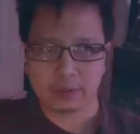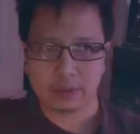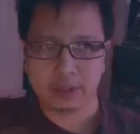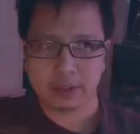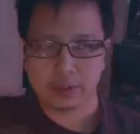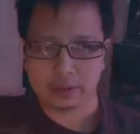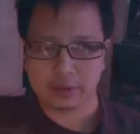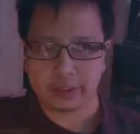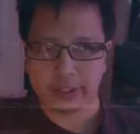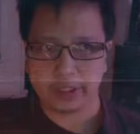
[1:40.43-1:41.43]
those
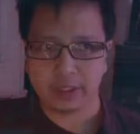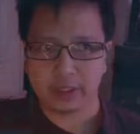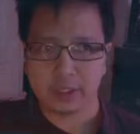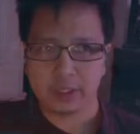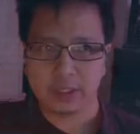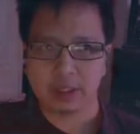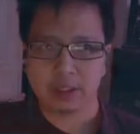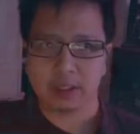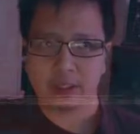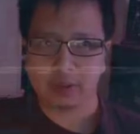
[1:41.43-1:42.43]
three,
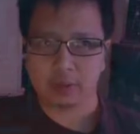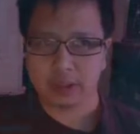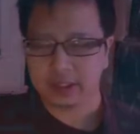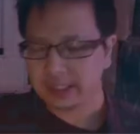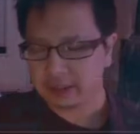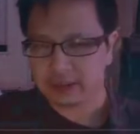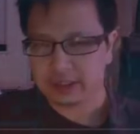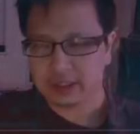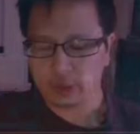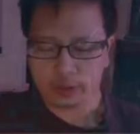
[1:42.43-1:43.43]
you want to download the
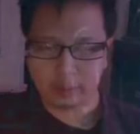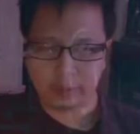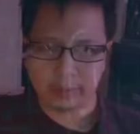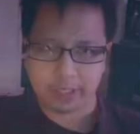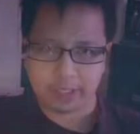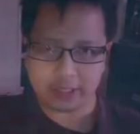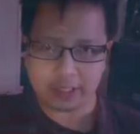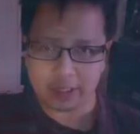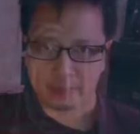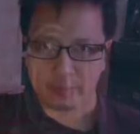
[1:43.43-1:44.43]
COINBASE
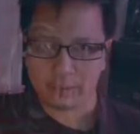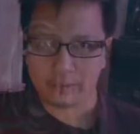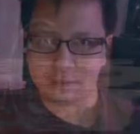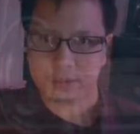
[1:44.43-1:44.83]
app.